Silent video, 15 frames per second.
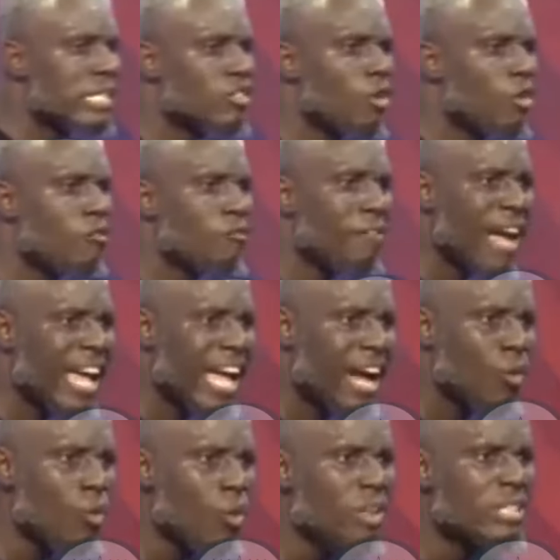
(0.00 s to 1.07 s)
is your
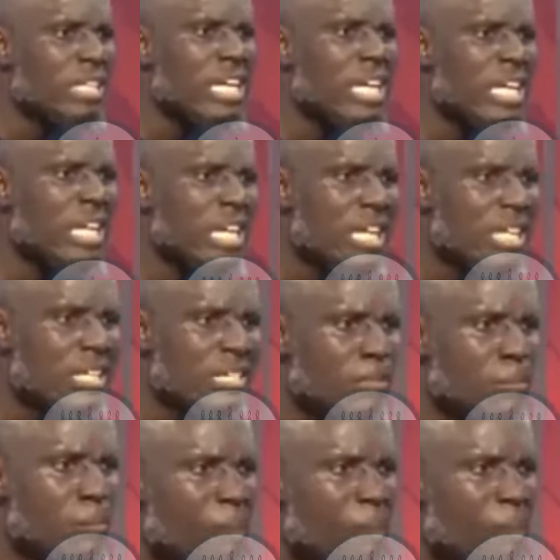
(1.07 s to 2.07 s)
fire. What is